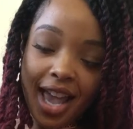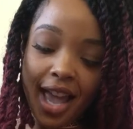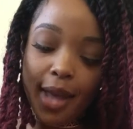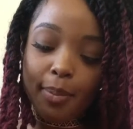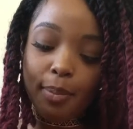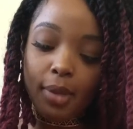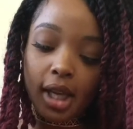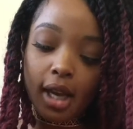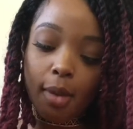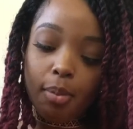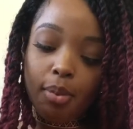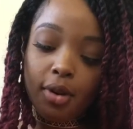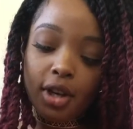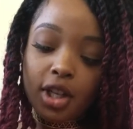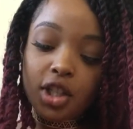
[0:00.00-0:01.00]
and be
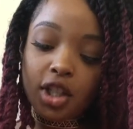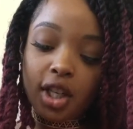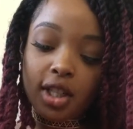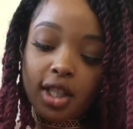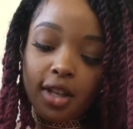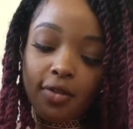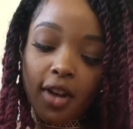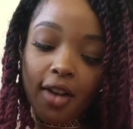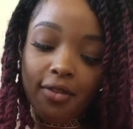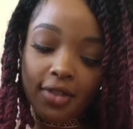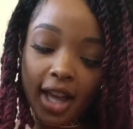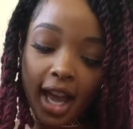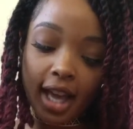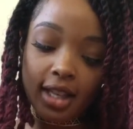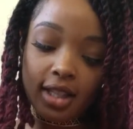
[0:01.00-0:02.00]
appreciative of
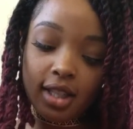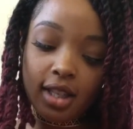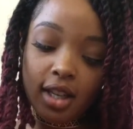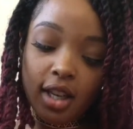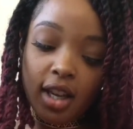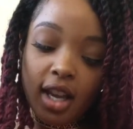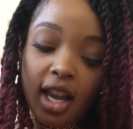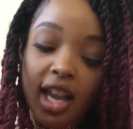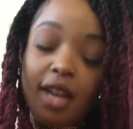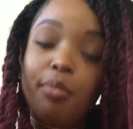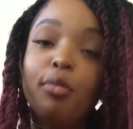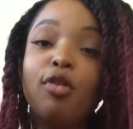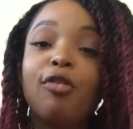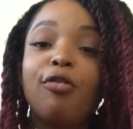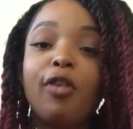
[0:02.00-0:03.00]
that and
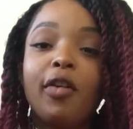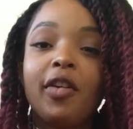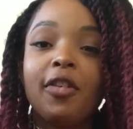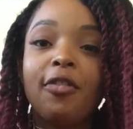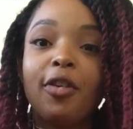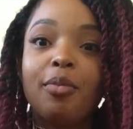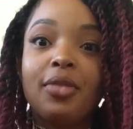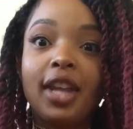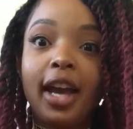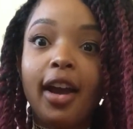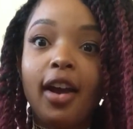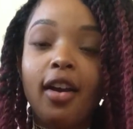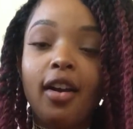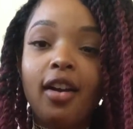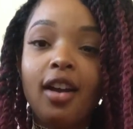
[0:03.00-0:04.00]
move forward from
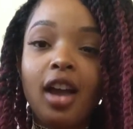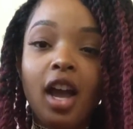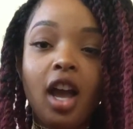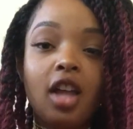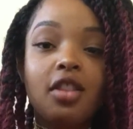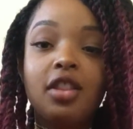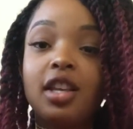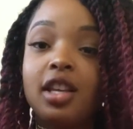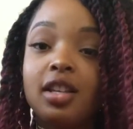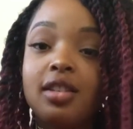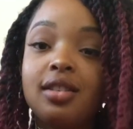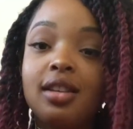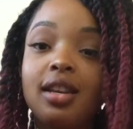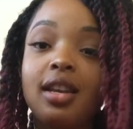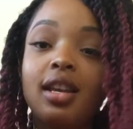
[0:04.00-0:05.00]
there.
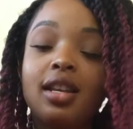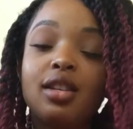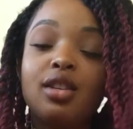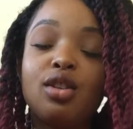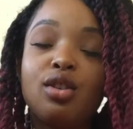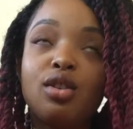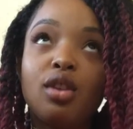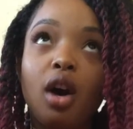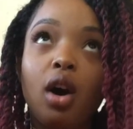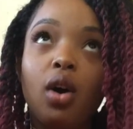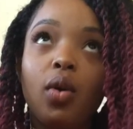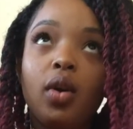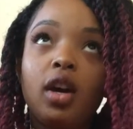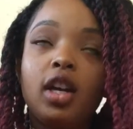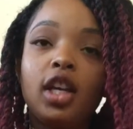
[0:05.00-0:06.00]
This is so
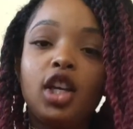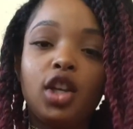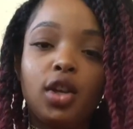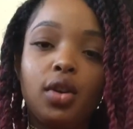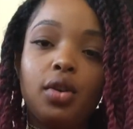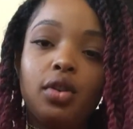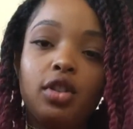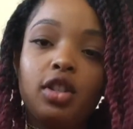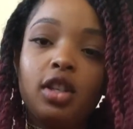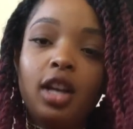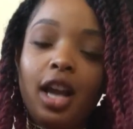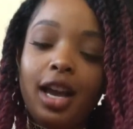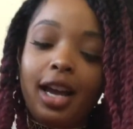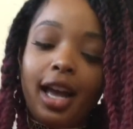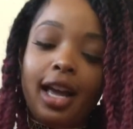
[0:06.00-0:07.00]
huge,
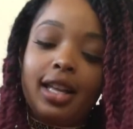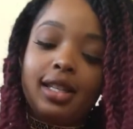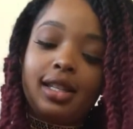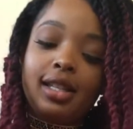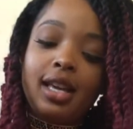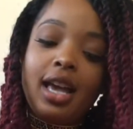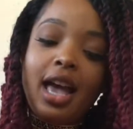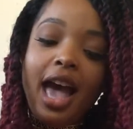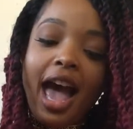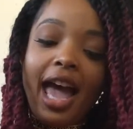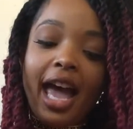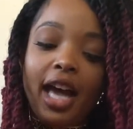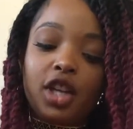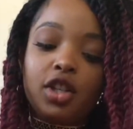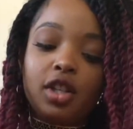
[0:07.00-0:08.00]
guys. I
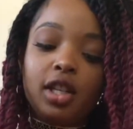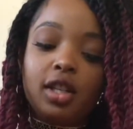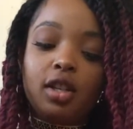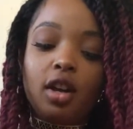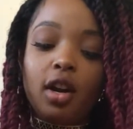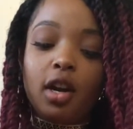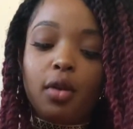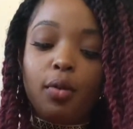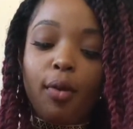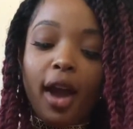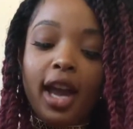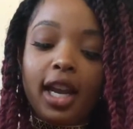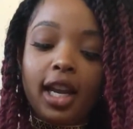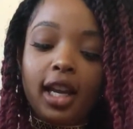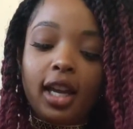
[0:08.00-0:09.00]
actually started
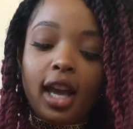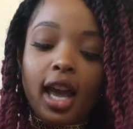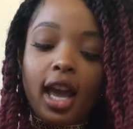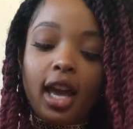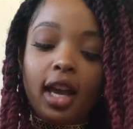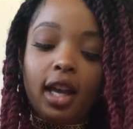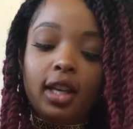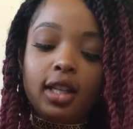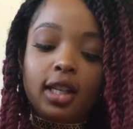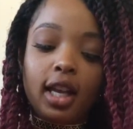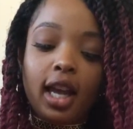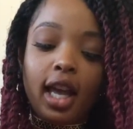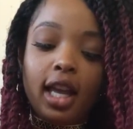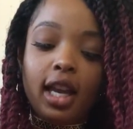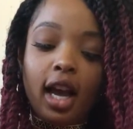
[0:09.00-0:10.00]
writing in
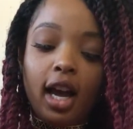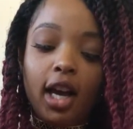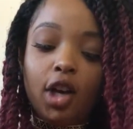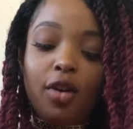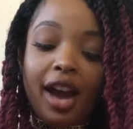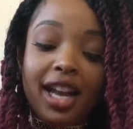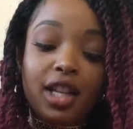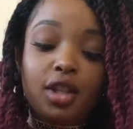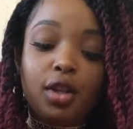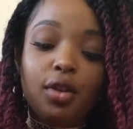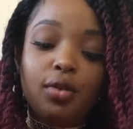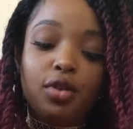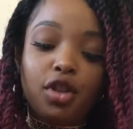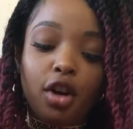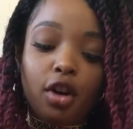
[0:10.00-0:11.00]
a
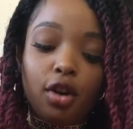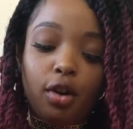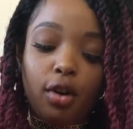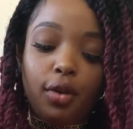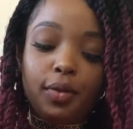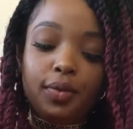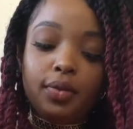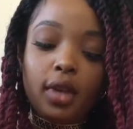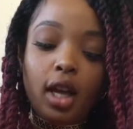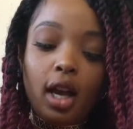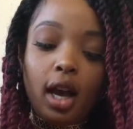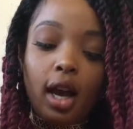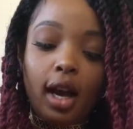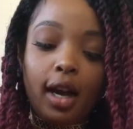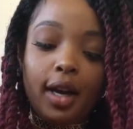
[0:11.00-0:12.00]
gratitude journal
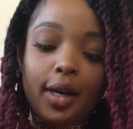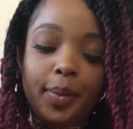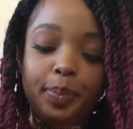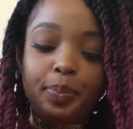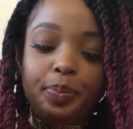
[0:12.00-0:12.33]
a